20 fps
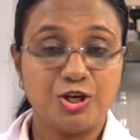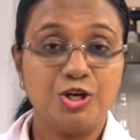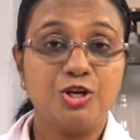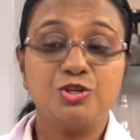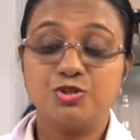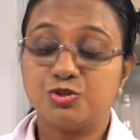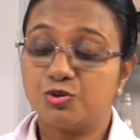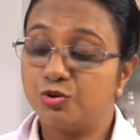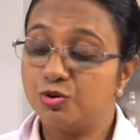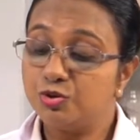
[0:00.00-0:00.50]

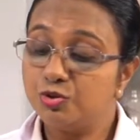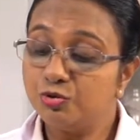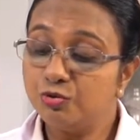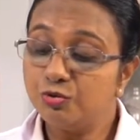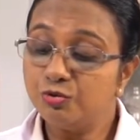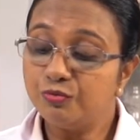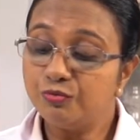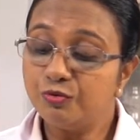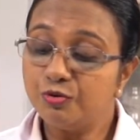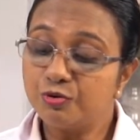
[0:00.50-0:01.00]
So
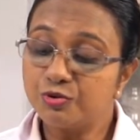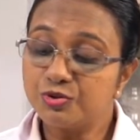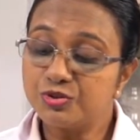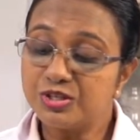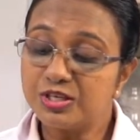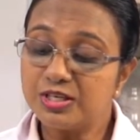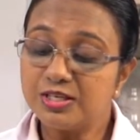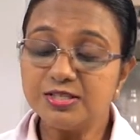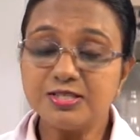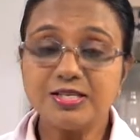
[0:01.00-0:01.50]
2
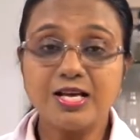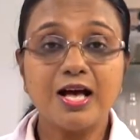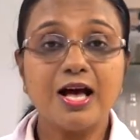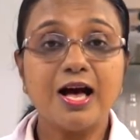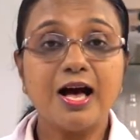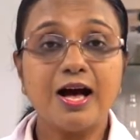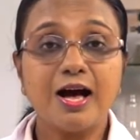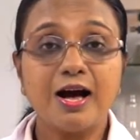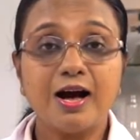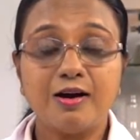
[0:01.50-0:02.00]
forces
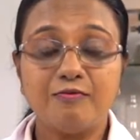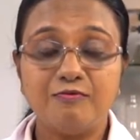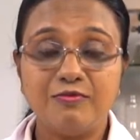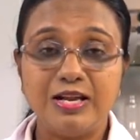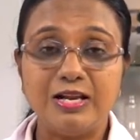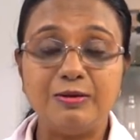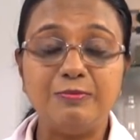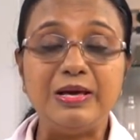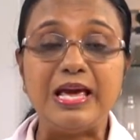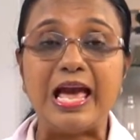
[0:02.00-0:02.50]

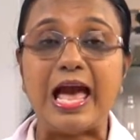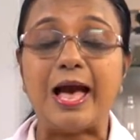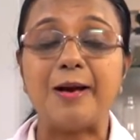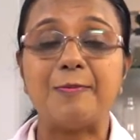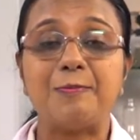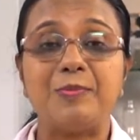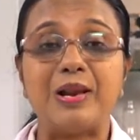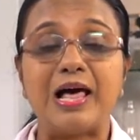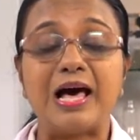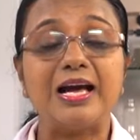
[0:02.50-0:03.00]
will be
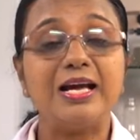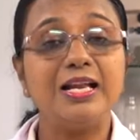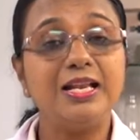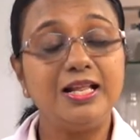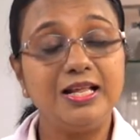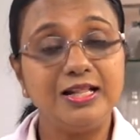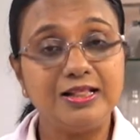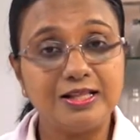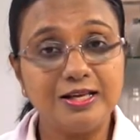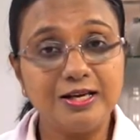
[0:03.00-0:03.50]
applied
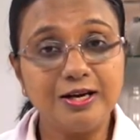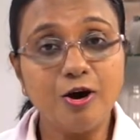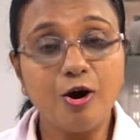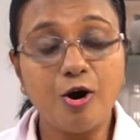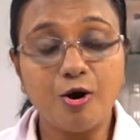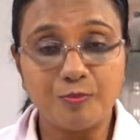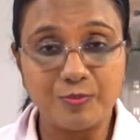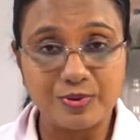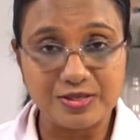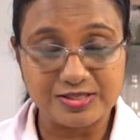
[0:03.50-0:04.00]
in the
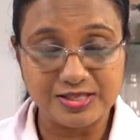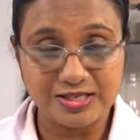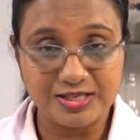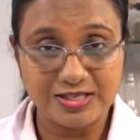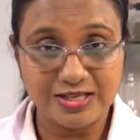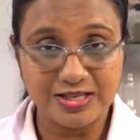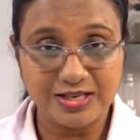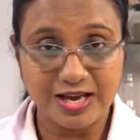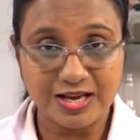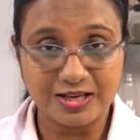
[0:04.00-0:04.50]
opposite
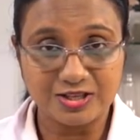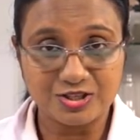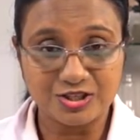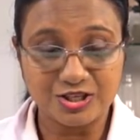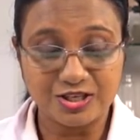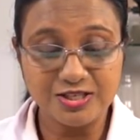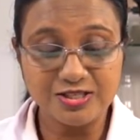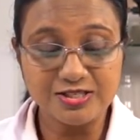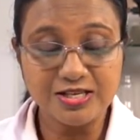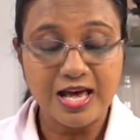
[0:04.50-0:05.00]

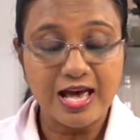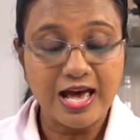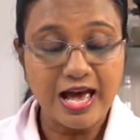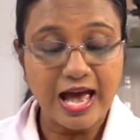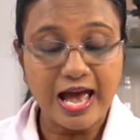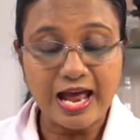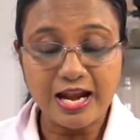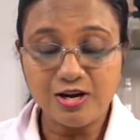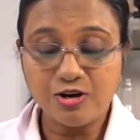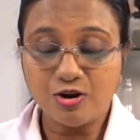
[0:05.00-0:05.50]
directions,
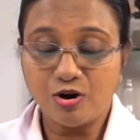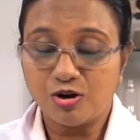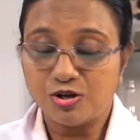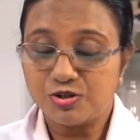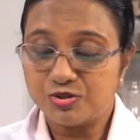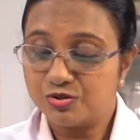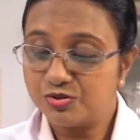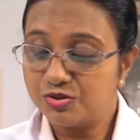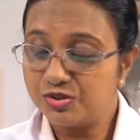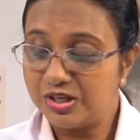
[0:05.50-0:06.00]
and
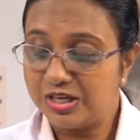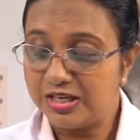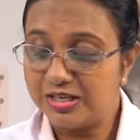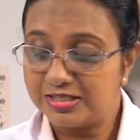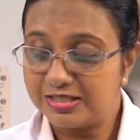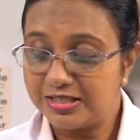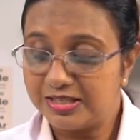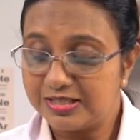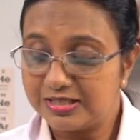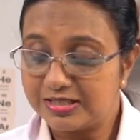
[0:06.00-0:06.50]
also
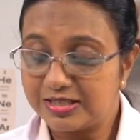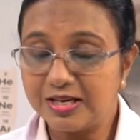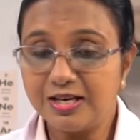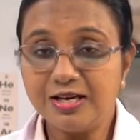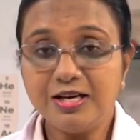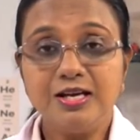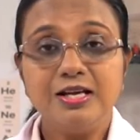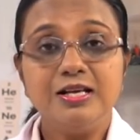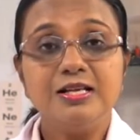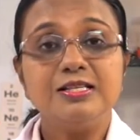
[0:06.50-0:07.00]
since it's the
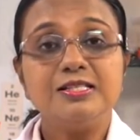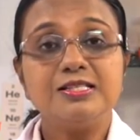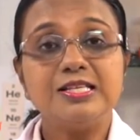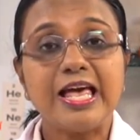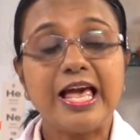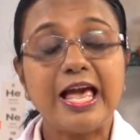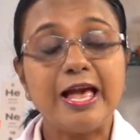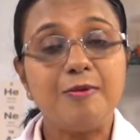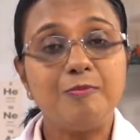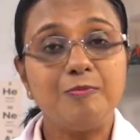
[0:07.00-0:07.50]

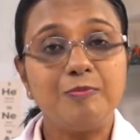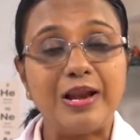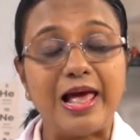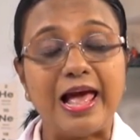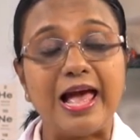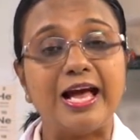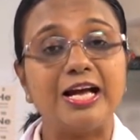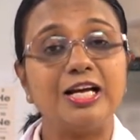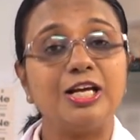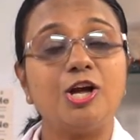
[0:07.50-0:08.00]
same
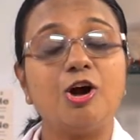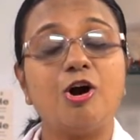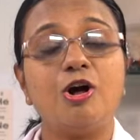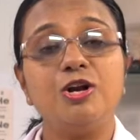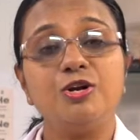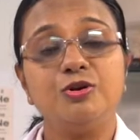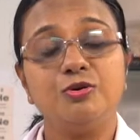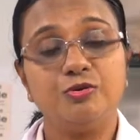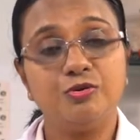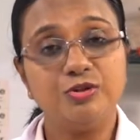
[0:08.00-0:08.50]
plank, you all
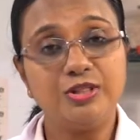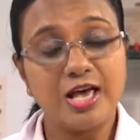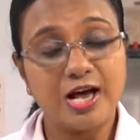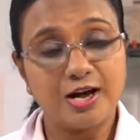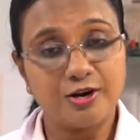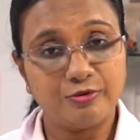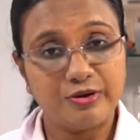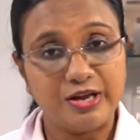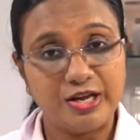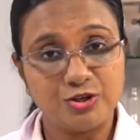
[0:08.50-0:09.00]
know they are
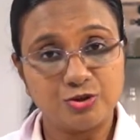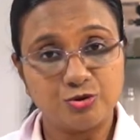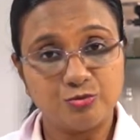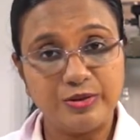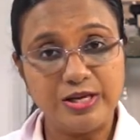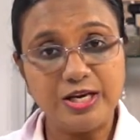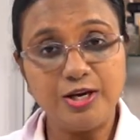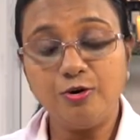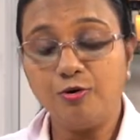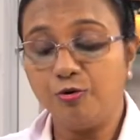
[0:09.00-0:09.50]
going to
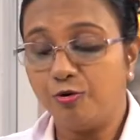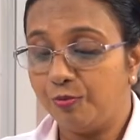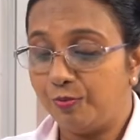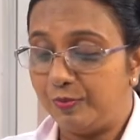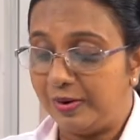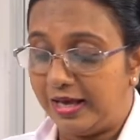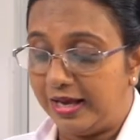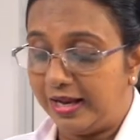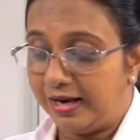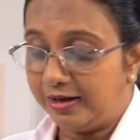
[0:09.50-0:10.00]
be
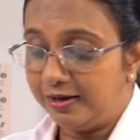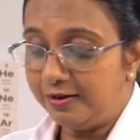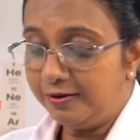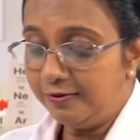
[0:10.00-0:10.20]
coplanar